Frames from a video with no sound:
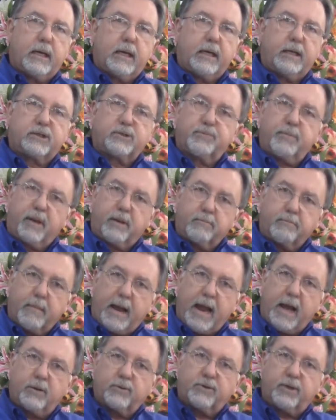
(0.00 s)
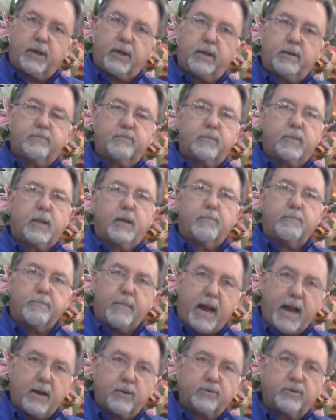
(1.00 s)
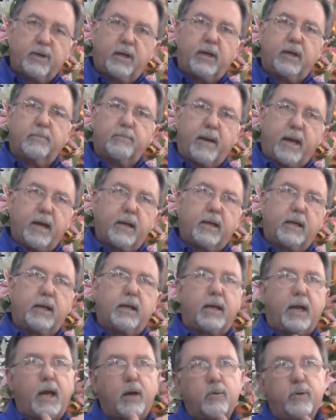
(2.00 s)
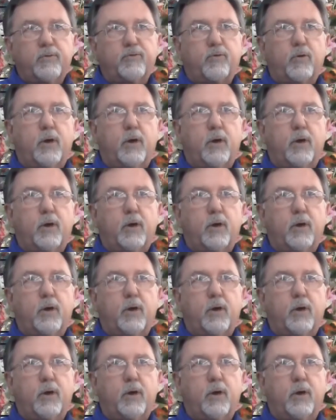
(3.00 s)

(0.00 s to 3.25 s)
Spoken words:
It's been mounting, and now we've